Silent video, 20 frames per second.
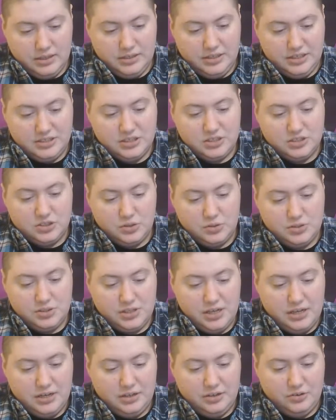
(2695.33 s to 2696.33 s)

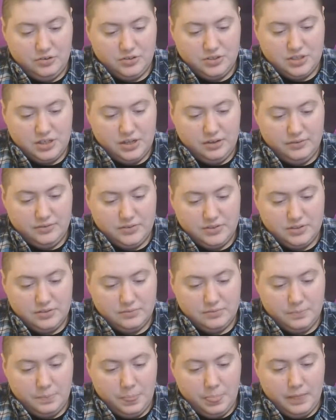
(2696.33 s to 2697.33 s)
disassociating yourselves
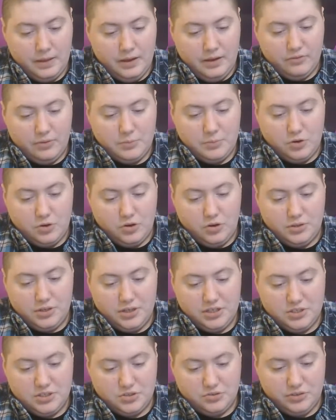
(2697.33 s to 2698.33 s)
from your own
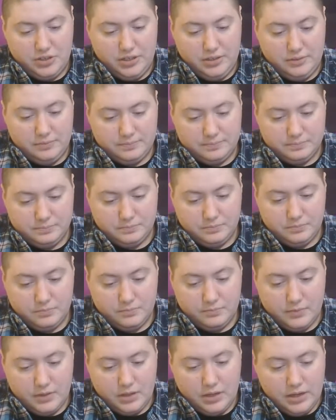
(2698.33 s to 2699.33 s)
history.
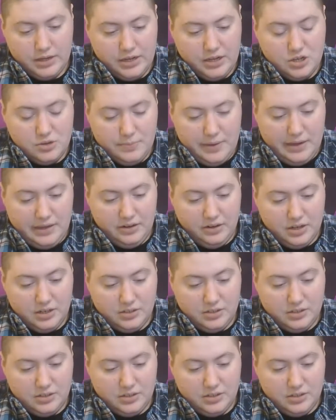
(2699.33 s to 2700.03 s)
You may not